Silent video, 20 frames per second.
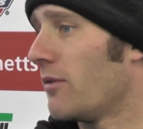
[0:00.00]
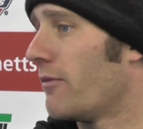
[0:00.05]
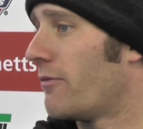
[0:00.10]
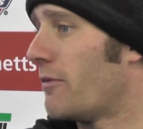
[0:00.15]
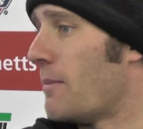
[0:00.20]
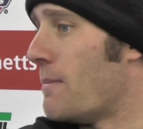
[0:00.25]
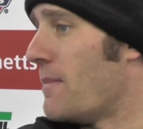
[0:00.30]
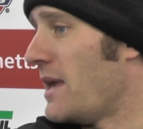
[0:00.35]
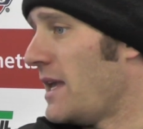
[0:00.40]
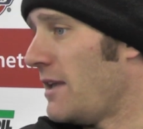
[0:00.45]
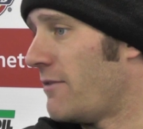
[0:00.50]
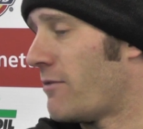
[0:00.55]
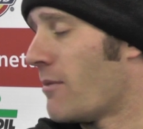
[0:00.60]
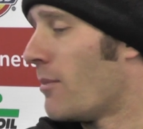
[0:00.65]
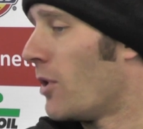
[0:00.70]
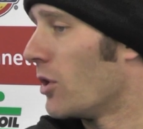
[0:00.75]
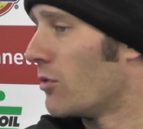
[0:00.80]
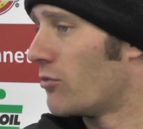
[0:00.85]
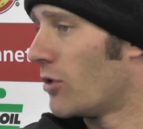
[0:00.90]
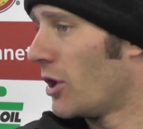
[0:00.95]
for me, for
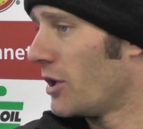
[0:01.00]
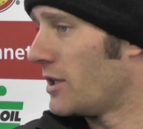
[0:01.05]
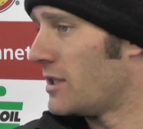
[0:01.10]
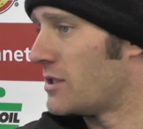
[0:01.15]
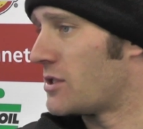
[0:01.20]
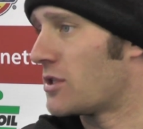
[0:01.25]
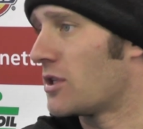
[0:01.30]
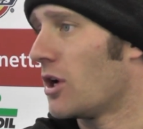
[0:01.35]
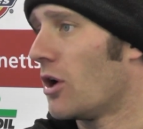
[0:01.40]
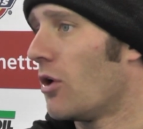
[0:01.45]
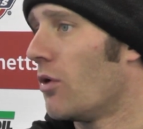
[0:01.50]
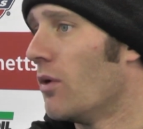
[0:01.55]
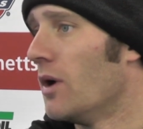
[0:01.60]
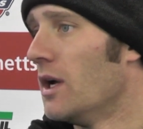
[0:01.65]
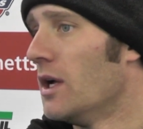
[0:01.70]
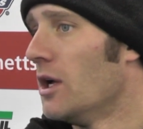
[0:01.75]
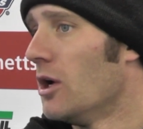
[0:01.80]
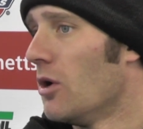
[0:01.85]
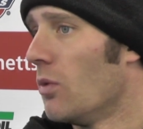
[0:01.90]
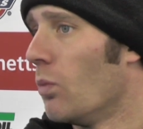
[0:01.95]
my riding style,
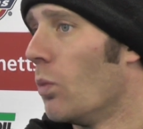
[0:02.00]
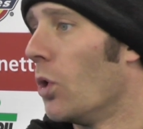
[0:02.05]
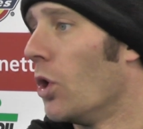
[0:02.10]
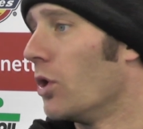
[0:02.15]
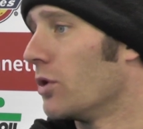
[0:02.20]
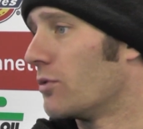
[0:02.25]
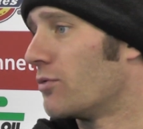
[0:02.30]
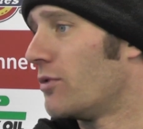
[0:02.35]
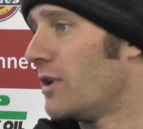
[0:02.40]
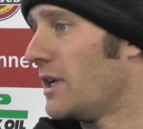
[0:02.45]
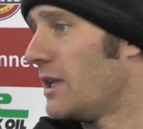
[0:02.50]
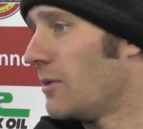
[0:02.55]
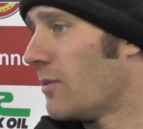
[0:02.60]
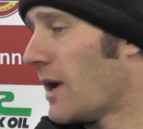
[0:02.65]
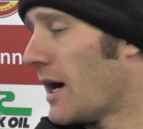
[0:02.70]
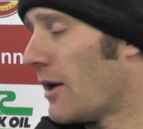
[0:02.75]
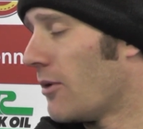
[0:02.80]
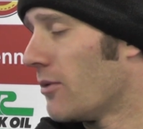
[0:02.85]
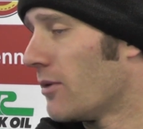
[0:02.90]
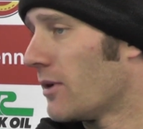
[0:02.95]
worked really
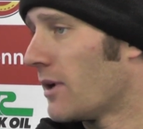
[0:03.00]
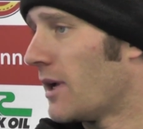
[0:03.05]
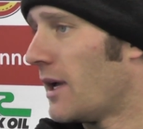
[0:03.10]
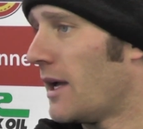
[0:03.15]
well.